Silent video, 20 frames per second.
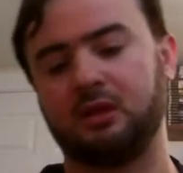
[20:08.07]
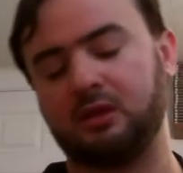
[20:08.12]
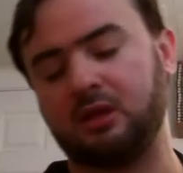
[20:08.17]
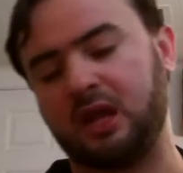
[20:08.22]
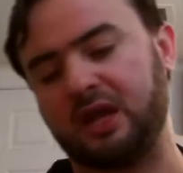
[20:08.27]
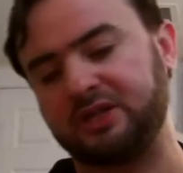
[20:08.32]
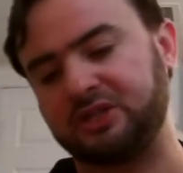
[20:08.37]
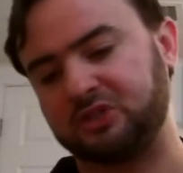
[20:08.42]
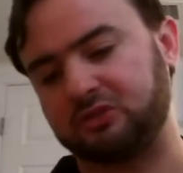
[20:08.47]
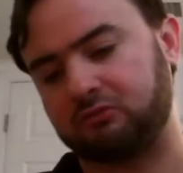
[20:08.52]

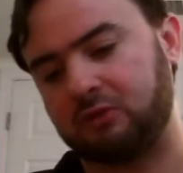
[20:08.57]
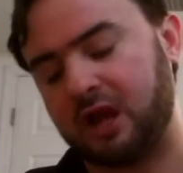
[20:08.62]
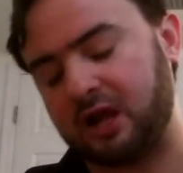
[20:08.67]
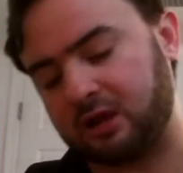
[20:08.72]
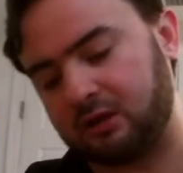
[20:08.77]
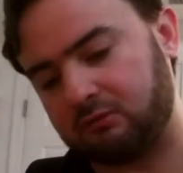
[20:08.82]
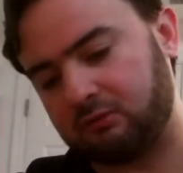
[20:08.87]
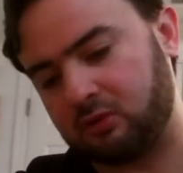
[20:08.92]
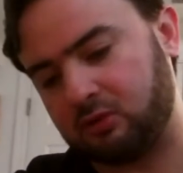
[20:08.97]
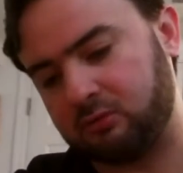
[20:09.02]
Not just
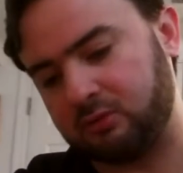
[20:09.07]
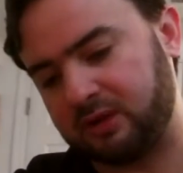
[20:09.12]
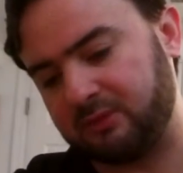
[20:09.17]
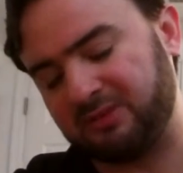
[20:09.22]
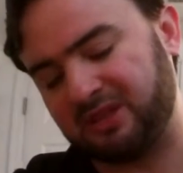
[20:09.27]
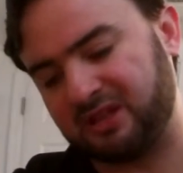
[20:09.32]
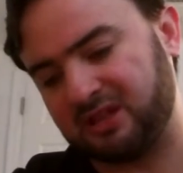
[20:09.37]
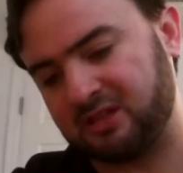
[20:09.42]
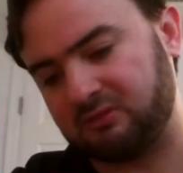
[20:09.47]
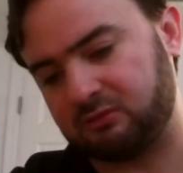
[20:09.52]
rock and roll, but I
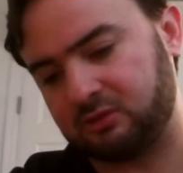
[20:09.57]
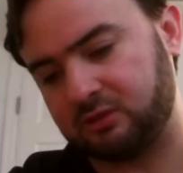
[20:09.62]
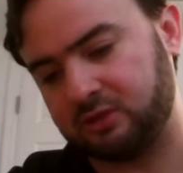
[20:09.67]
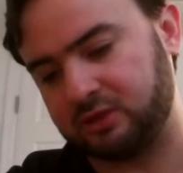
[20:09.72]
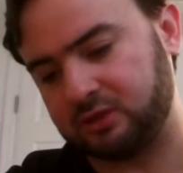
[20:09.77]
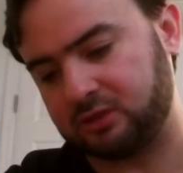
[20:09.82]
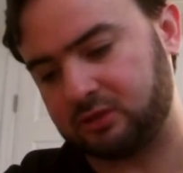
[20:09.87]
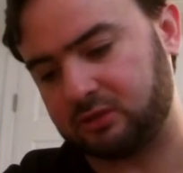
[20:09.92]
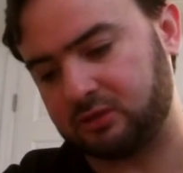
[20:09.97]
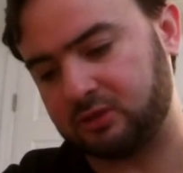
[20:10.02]
mean, it really
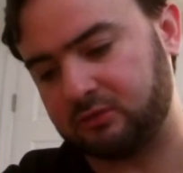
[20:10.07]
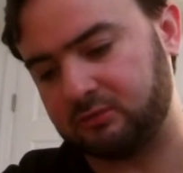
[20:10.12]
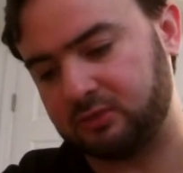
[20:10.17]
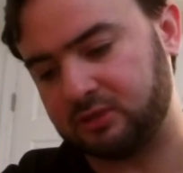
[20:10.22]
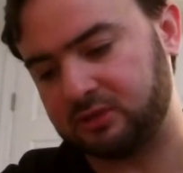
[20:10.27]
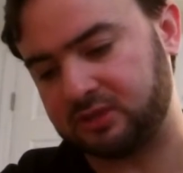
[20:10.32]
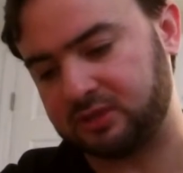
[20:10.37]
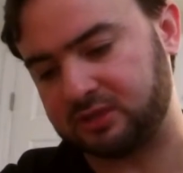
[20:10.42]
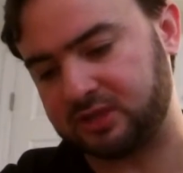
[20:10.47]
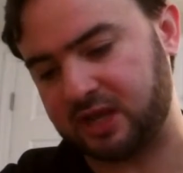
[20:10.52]
is good
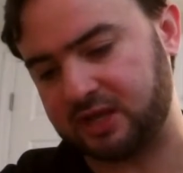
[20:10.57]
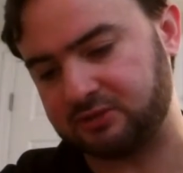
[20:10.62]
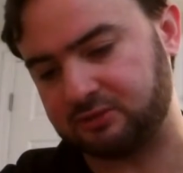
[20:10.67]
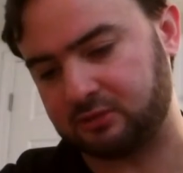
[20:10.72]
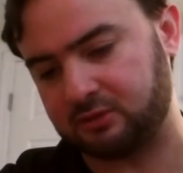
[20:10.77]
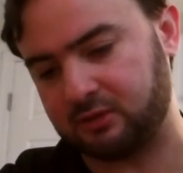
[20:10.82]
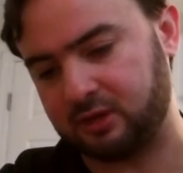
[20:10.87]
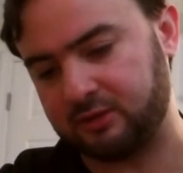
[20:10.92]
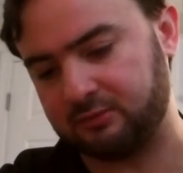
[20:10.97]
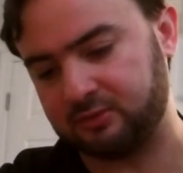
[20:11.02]
music. These guys are
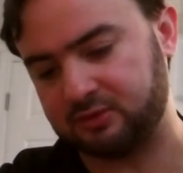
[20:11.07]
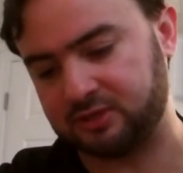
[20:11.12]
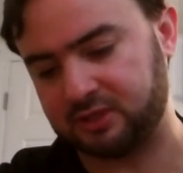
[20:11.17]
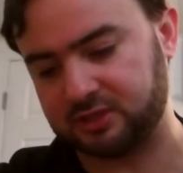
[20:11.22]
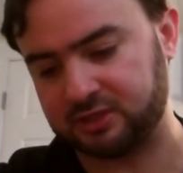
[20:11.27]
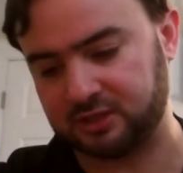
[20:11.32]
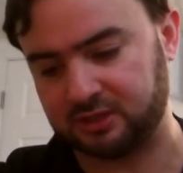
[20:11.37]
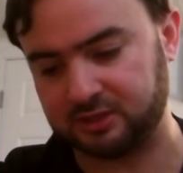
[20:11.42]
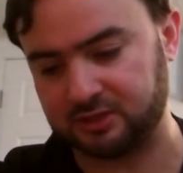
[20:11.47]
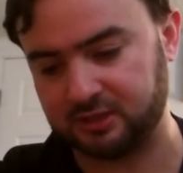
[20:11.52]
great
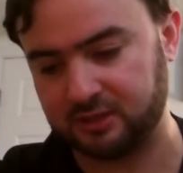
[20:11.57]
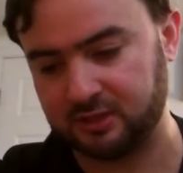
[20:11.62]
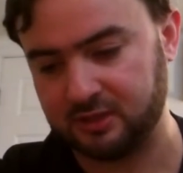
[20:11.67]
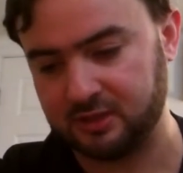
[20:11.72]
musicians.